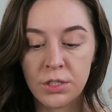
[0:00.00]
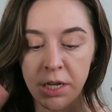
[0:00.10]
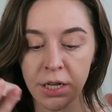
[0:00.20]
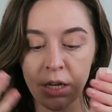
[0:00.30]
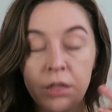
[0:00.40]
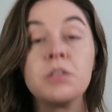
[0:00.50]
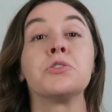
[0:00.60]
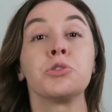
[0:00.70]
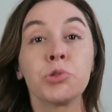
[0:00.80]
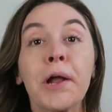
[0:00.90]
is like the
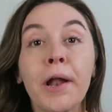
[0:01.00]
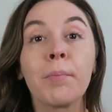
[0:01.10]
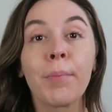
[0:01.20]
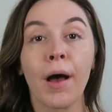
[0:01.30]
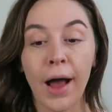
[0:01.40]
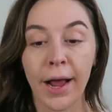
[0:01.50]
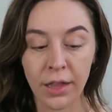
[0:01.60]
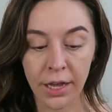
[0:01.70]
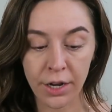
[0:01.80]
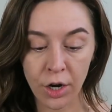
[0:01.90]
straight up
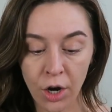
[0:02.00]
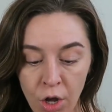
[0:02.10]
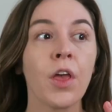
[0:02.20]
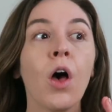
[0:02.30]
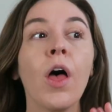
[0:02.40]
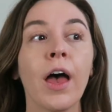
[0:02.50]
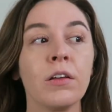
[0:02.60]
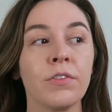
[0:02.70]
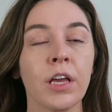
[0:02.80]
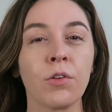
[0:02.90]
highlighter. They all
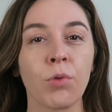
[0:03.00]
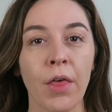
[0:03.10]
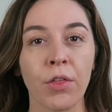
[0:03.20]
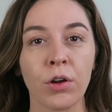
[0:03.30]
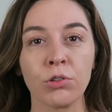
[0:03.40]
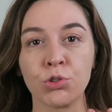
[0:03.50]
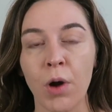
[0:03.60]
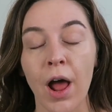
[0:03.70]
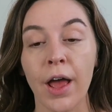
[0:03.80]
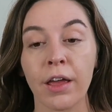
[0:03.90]
have a rather
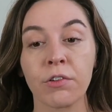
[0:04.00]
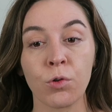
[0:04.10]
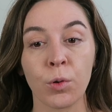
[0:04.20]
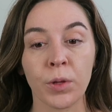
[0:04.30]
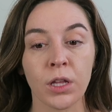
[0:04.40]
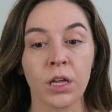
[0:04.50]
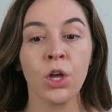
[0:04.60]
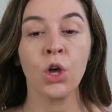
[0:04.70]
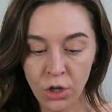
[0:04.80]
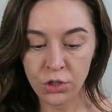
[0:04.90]
dry
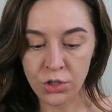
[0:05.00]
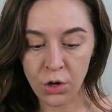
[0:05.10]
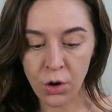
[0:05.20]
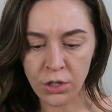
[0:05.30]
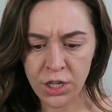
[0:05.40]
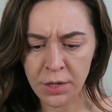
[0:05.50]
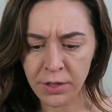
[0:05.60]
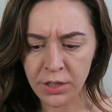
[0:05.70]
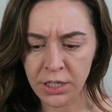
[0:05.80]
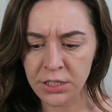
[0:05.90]
formula. So I'll talk
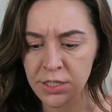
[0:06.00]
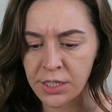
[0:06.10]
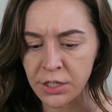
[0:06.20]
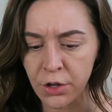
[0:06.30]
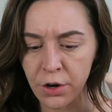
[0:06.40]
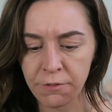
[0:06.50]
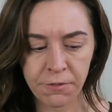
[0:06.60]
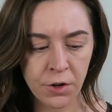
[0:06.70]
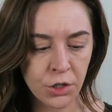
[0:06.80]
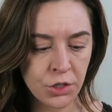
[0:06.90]
about the concealer
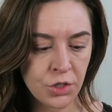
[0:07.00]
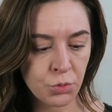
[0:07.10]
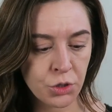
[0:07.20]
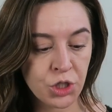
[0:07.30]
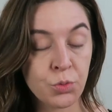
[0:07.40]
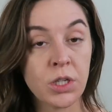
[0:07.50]
first, which